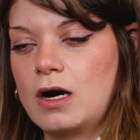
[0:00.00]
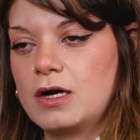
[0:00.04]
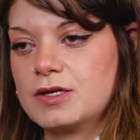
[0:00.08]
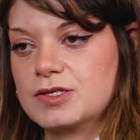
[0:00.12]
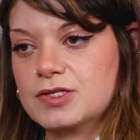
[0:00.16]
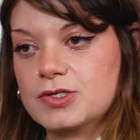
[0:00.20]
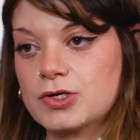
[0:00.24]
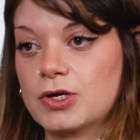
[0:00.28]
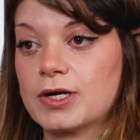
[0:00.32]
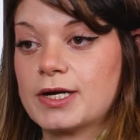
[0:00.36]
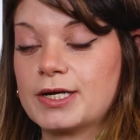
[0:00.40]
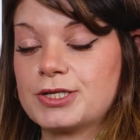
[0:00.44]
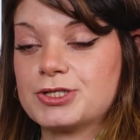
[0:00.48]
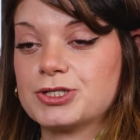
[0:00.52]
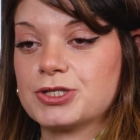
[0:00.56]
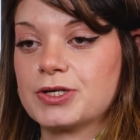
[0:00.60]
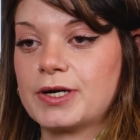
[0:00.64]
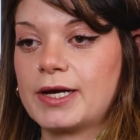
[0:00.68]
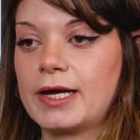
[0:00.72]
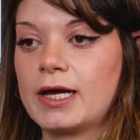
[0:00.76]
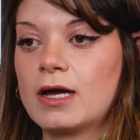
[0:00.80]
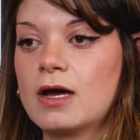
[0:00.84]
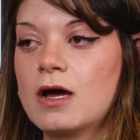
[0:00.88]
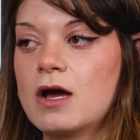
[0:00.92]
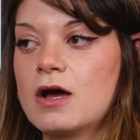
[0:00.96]

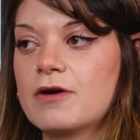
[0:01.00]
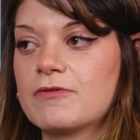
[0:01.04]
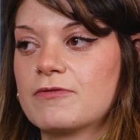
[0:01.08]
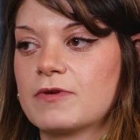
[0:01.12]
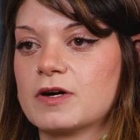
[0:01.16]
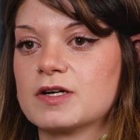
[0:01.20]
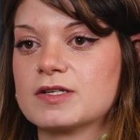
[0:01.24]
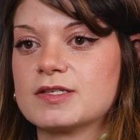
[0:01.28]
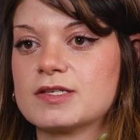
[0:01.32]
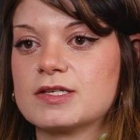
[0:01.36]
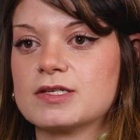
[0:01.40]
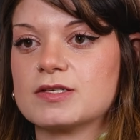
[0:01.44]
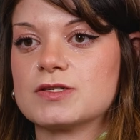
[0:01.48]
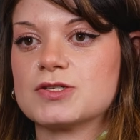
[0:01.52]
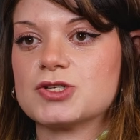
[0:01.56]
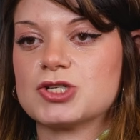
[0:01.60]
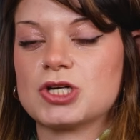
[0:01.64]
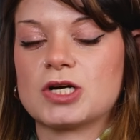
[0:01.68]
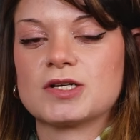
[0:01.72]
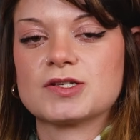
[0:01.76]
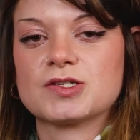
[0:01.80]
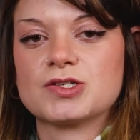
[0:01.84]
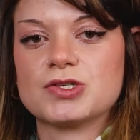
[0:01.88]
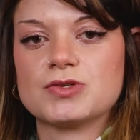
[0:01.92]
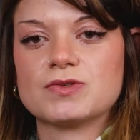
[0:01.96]
circuitry versus
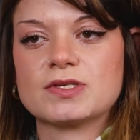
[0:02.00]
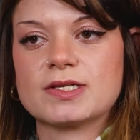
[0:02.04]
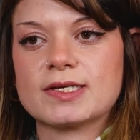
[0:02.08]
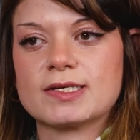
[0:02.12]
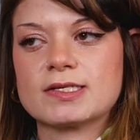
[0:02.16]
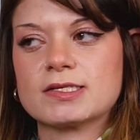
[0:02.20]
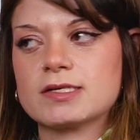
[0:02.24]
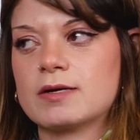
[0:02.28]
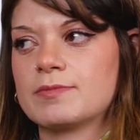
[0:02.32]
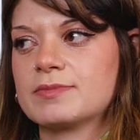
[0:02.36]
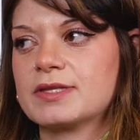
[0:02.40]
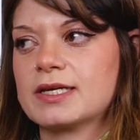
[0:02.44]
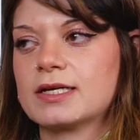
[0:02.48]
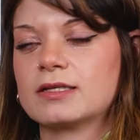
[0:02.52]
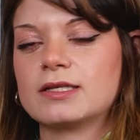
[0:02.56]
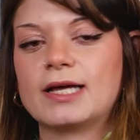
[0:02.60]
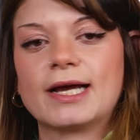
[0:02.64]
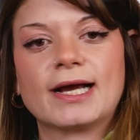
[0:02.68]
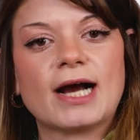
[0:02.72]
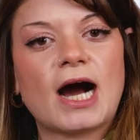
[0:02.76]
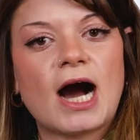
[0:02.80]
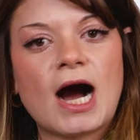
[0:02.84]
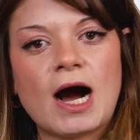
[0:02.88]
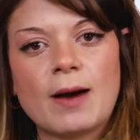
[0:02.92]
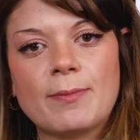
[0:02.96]
just using something
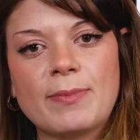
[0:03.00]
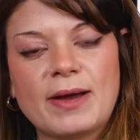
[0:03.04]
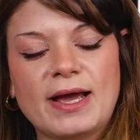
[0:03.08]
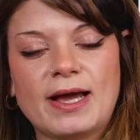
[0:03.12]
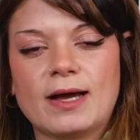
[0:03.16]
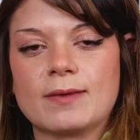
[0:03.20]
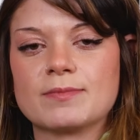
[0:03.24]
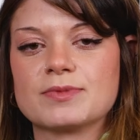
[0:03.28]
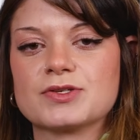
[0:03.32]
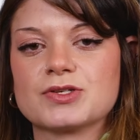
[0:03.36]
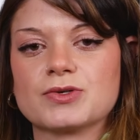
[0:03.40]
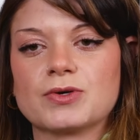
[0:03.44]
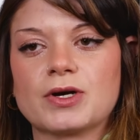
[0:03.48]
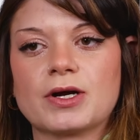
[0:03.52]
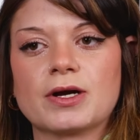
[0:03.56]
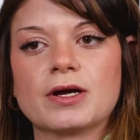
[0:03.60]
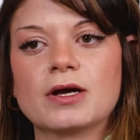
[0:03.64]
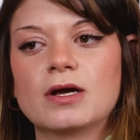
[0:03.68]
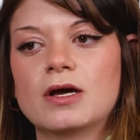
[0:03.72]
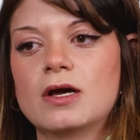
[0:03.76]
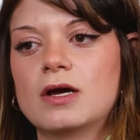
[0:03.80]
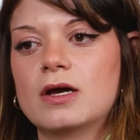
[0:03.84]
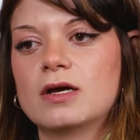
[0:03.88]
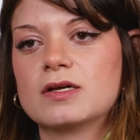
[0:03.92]
like op amps or